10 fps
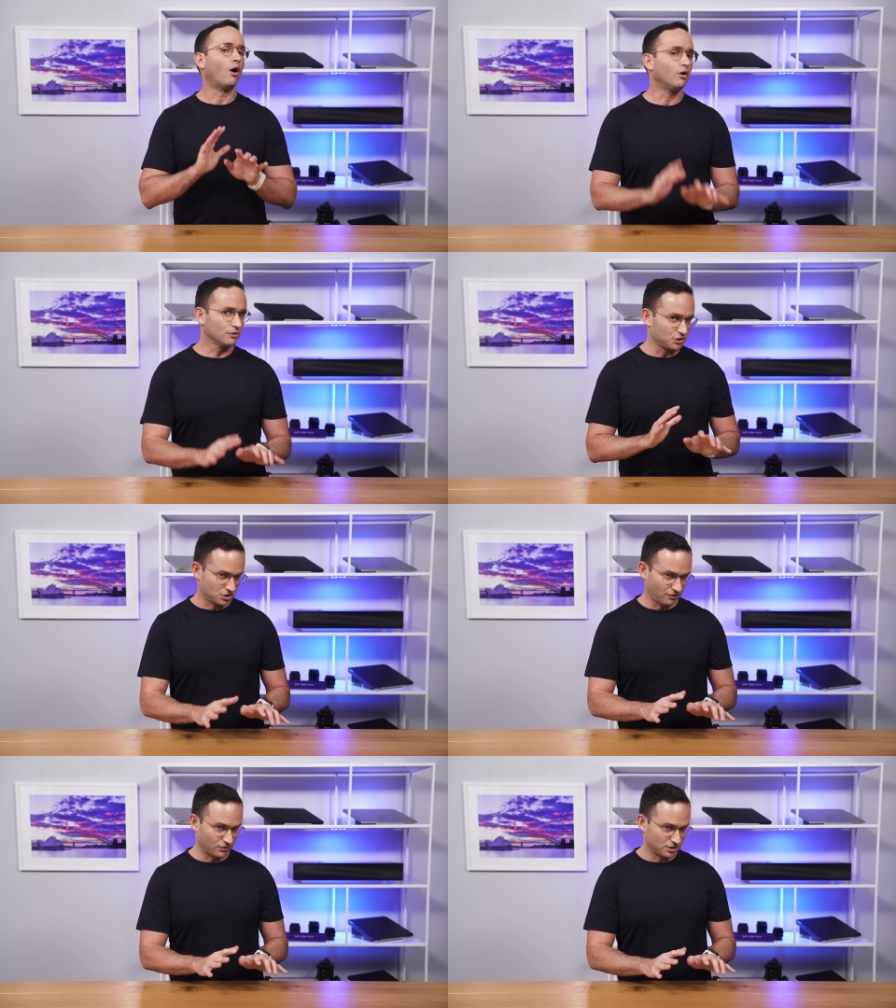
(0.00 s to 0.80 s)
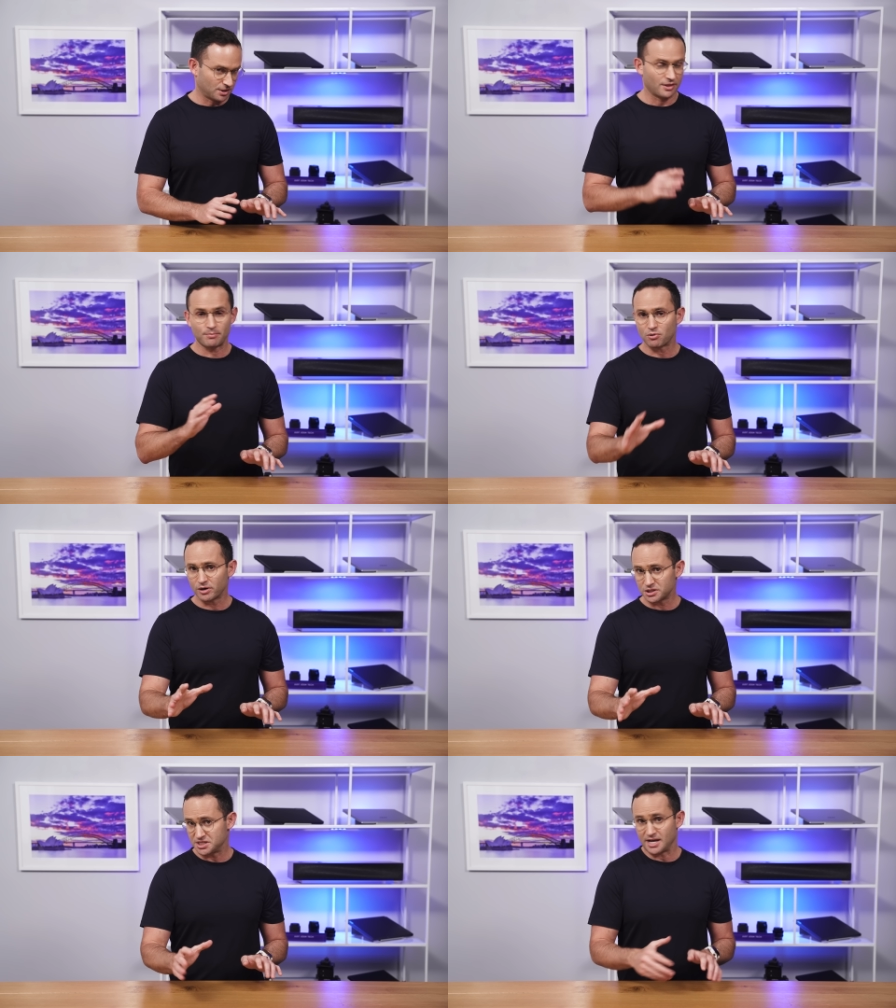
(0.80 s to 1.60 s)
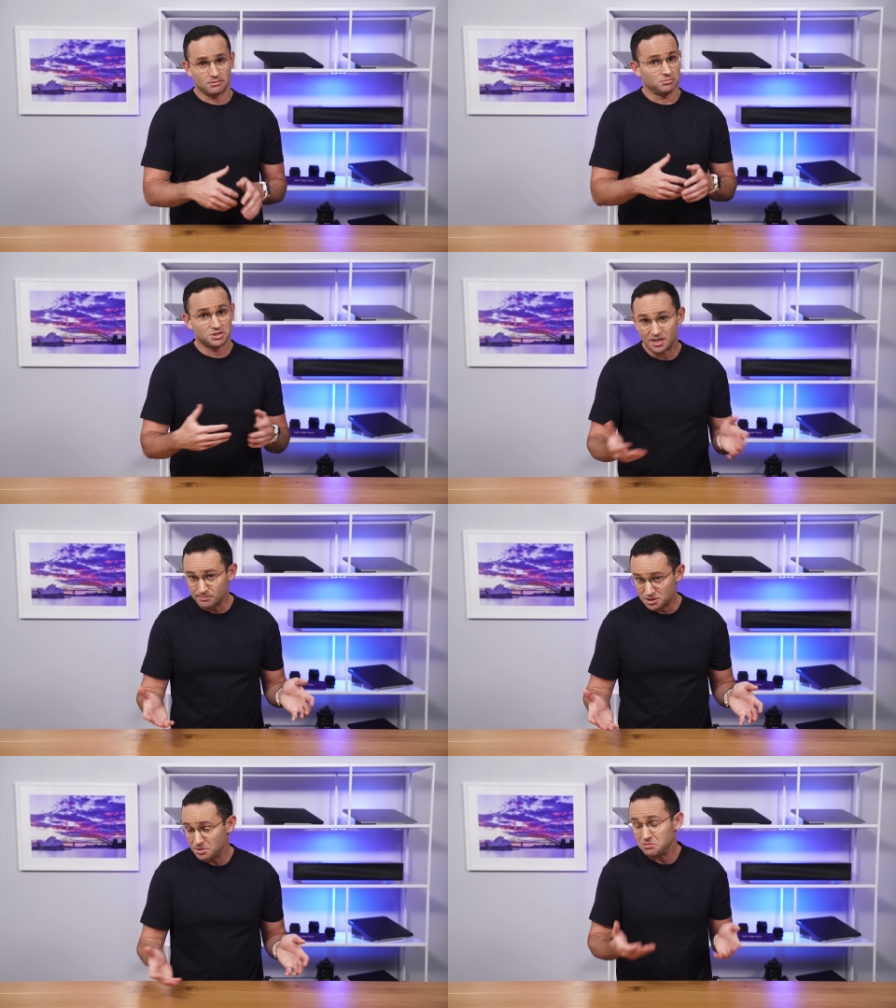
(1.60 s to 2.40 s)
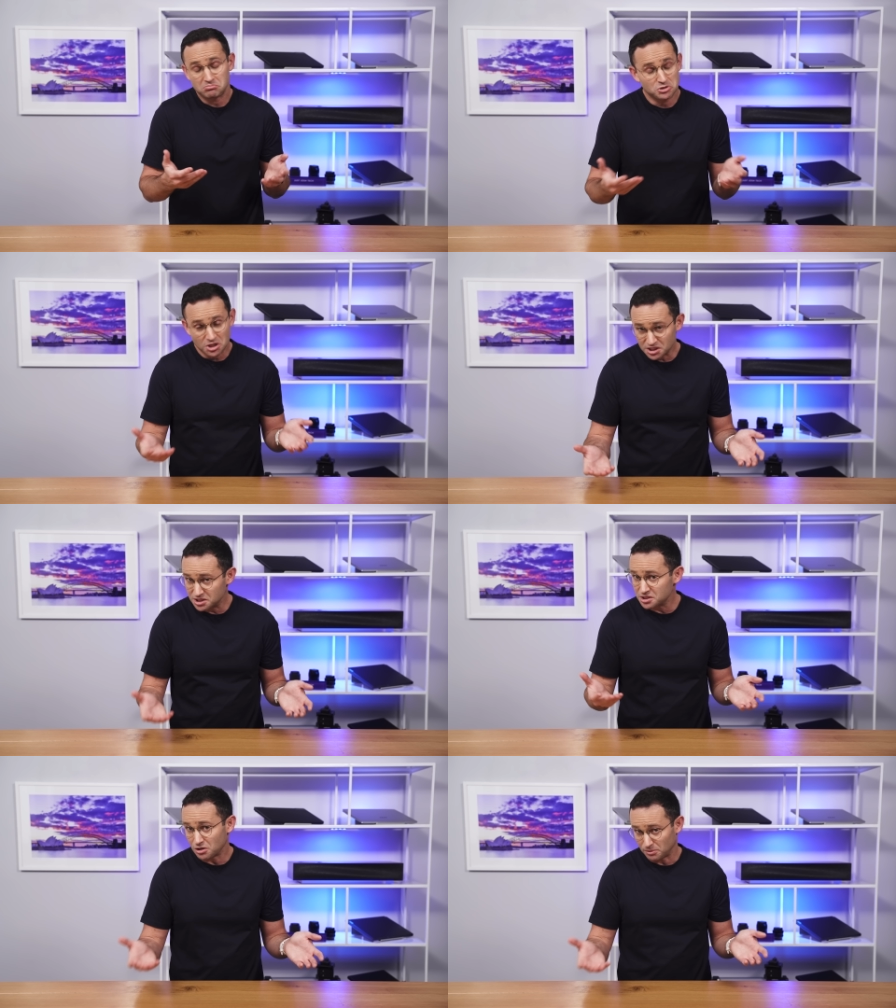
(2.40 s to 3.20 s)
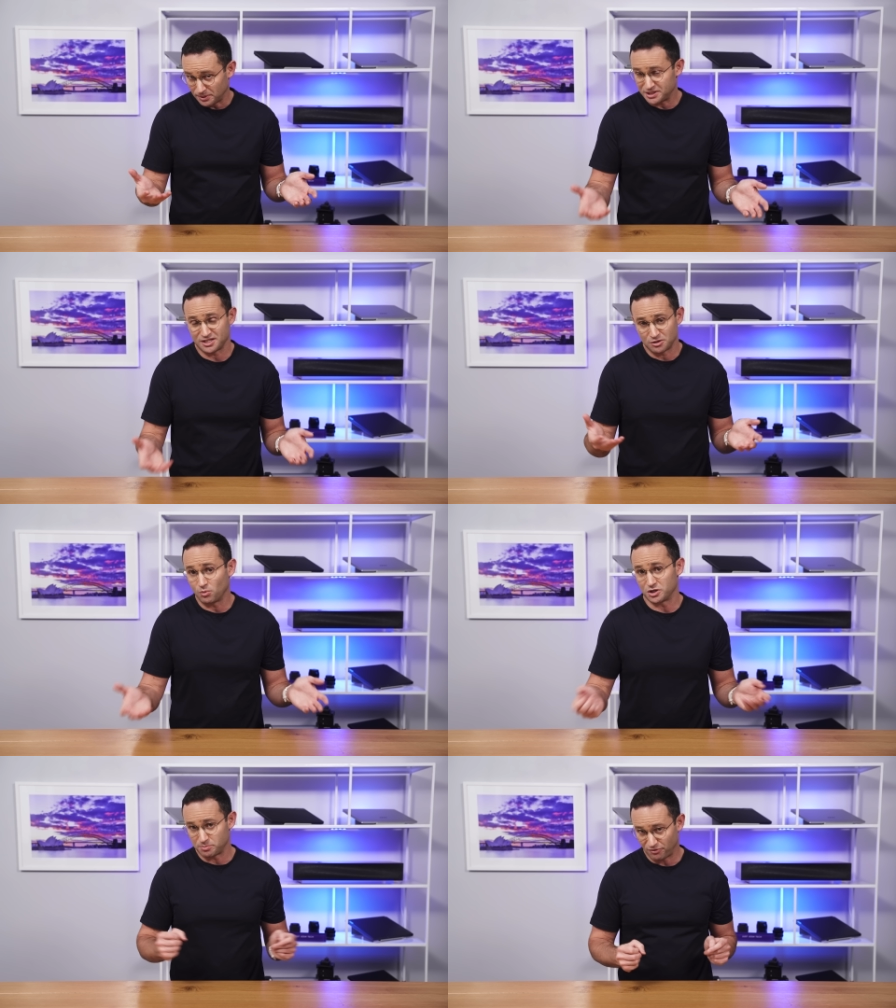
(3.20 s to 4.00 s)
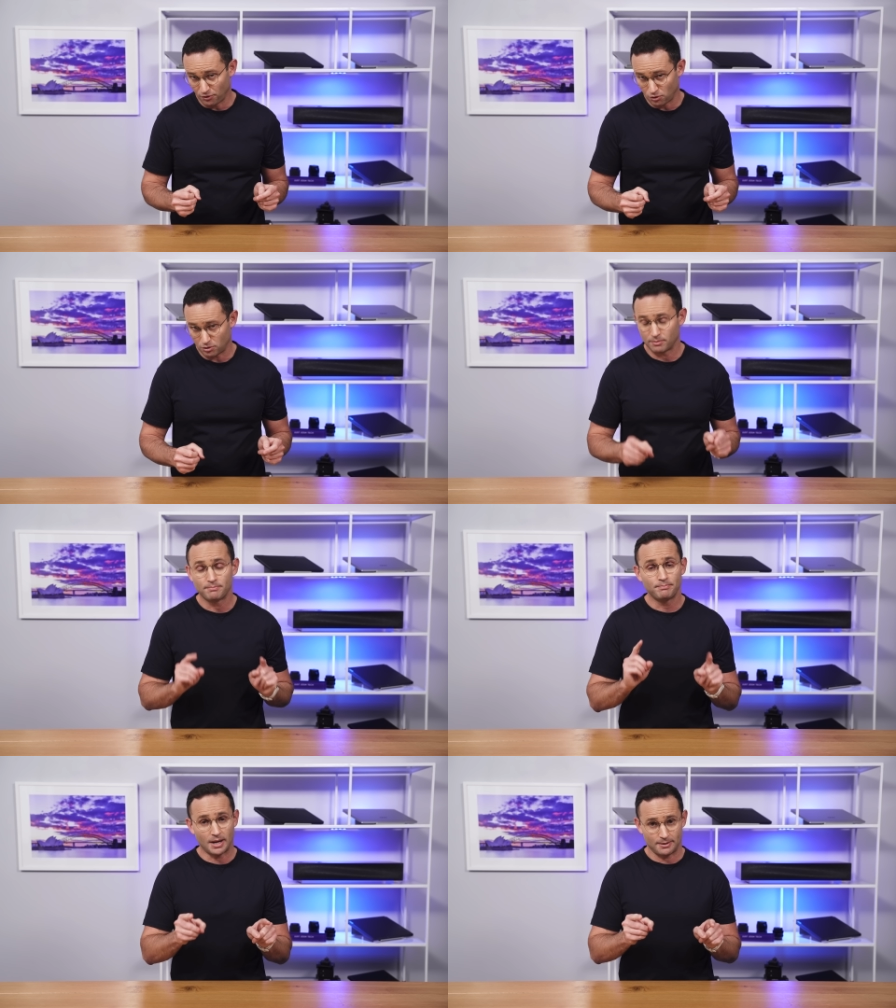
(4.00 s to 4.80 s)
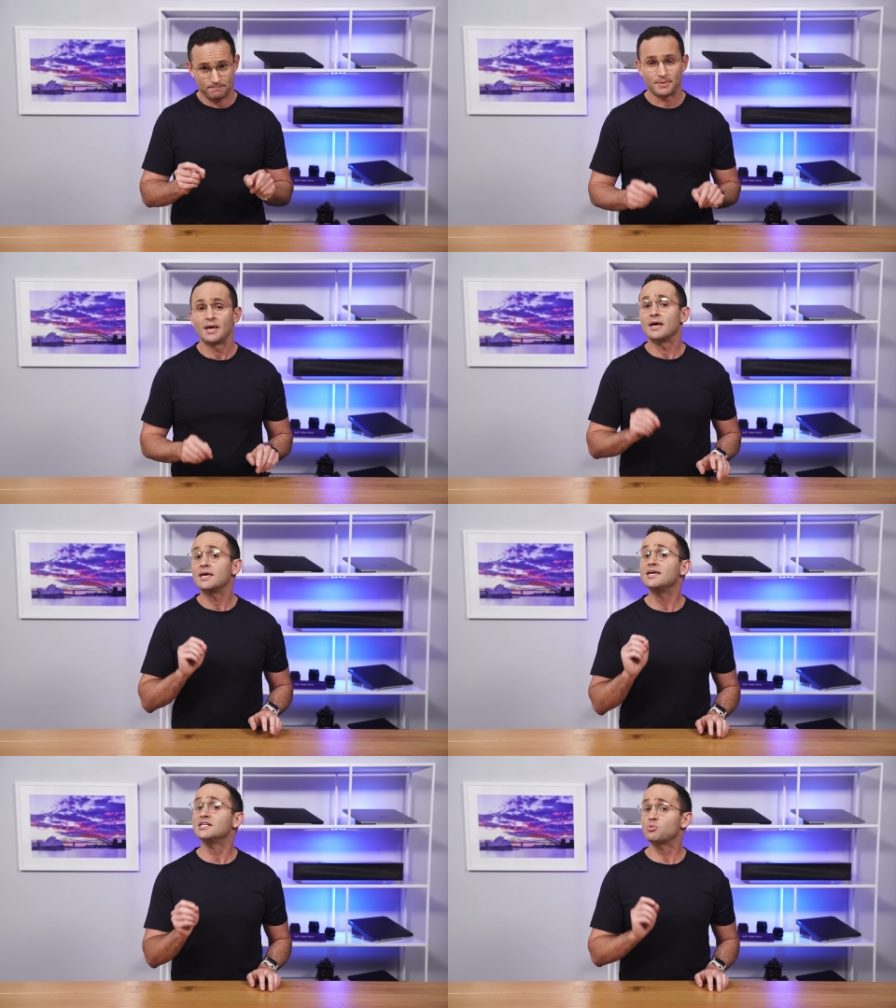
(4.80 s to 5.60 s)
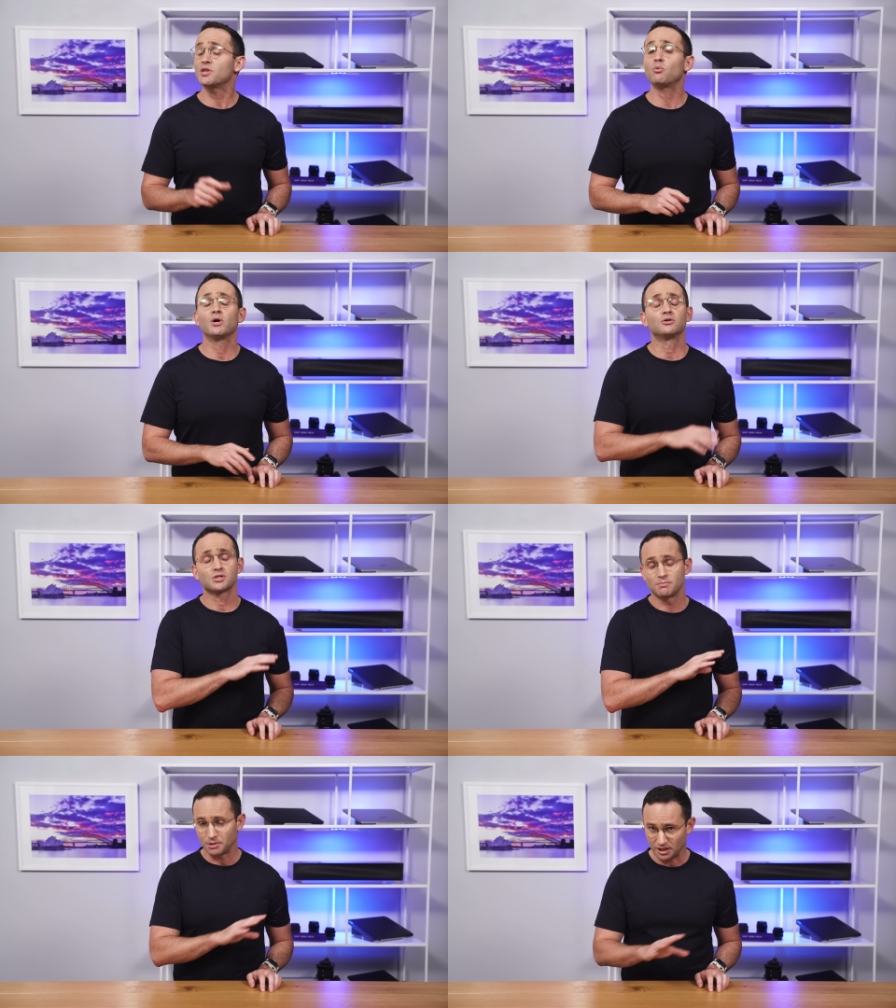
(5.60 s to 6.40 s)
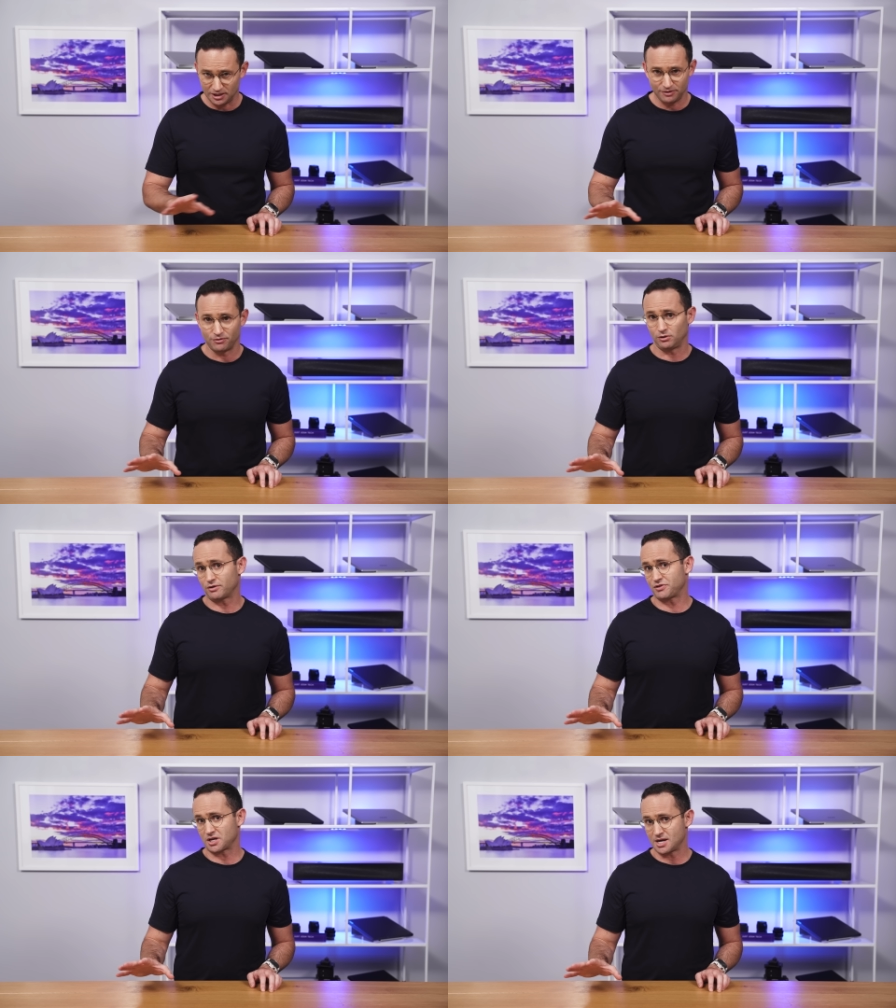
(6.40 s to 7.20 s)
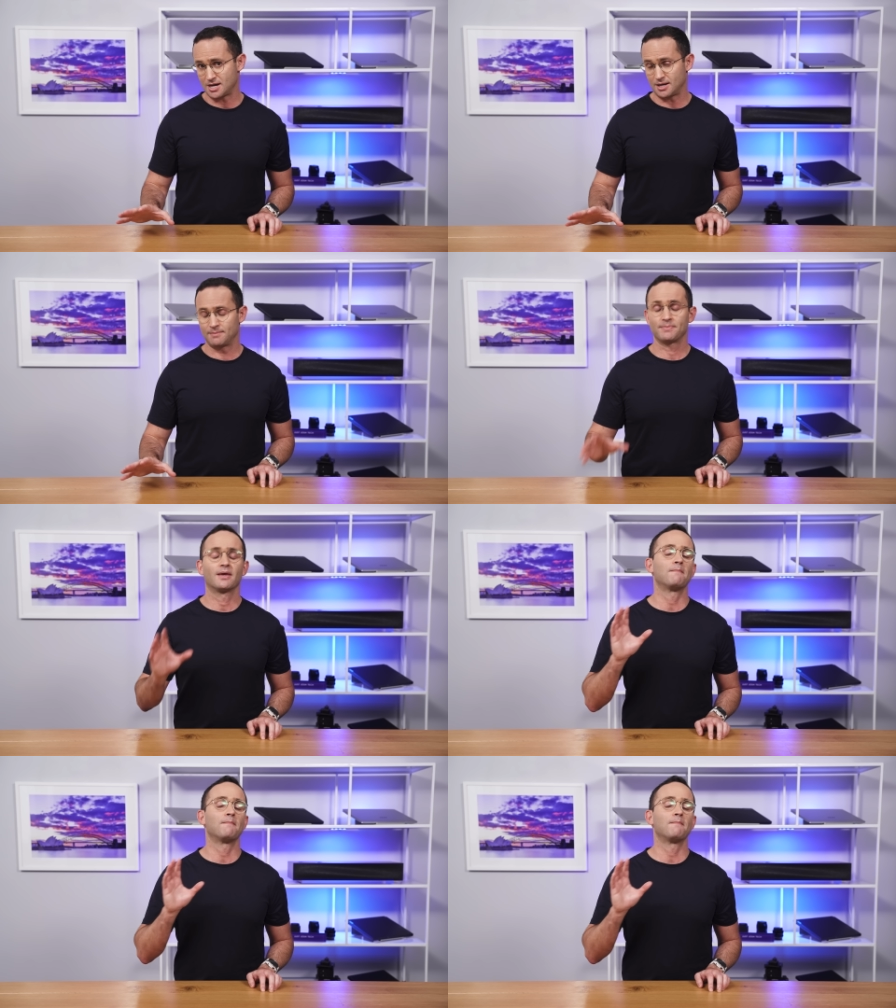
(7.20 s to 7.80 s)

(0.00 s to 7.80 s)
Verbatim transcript: on the surface, their product stack seems to be just as complex as it was before. But here's where the wheels completely fall off the car.